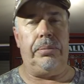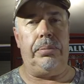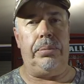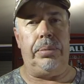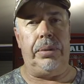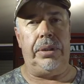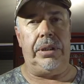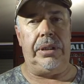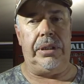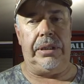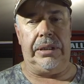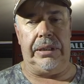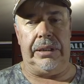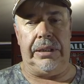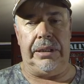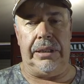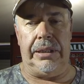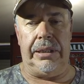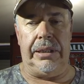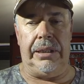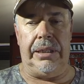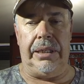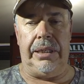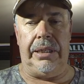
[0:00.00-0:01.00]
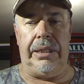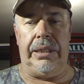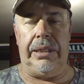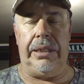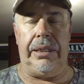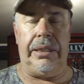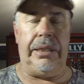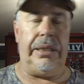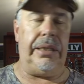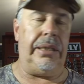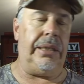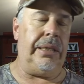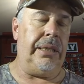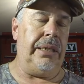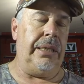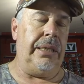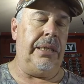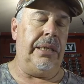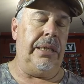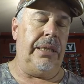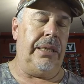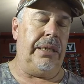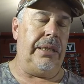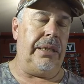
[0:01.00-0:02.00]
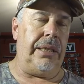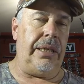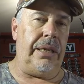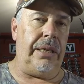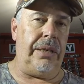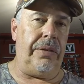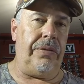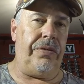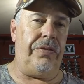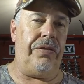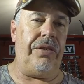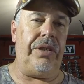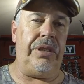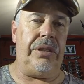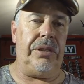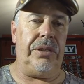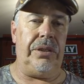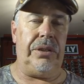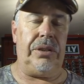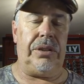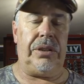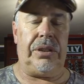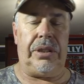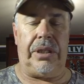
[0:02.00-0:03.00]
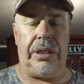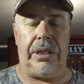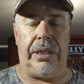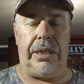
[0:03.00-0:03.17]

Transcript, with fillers: but their their fins